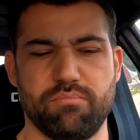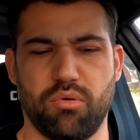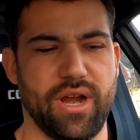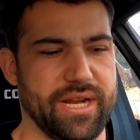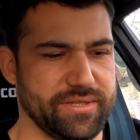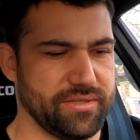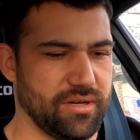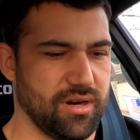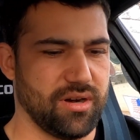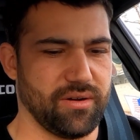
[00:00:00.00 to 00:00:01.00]
Brakes
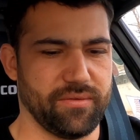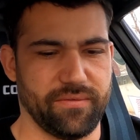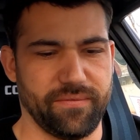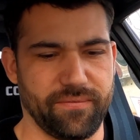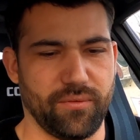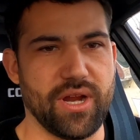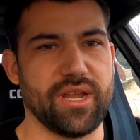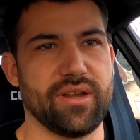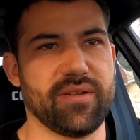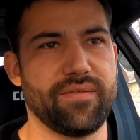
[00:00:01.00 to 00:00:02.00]
are
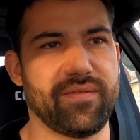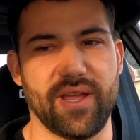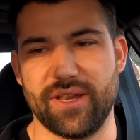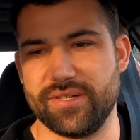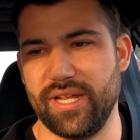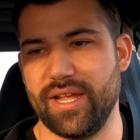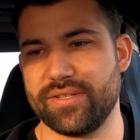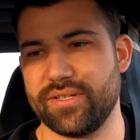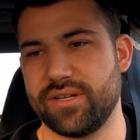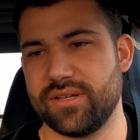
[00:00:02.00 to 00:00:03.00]
freaking
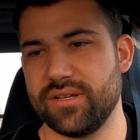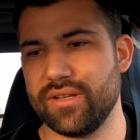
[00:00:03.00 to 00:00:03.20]
fantastic.